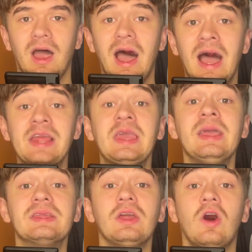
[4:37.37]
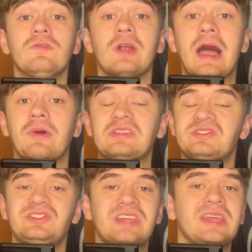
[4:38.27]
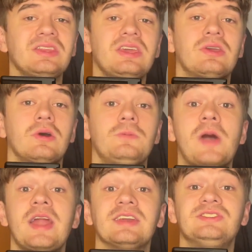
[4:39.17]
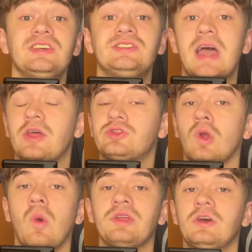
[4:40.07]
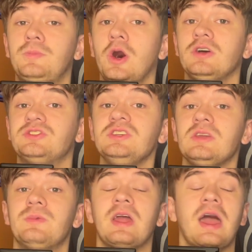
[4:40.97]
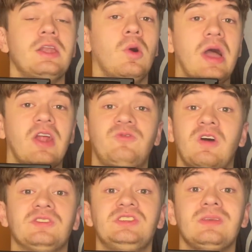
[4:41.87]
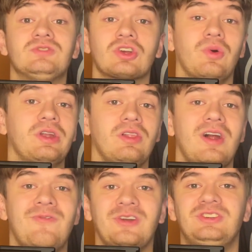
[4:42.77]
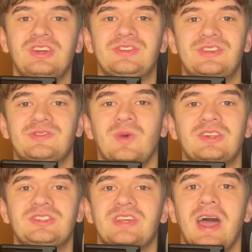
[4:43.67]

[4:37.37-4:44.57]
I can't get over how insanely good Penix is at throwing the ball deep, and I know NFL teams are going to love it just as much as I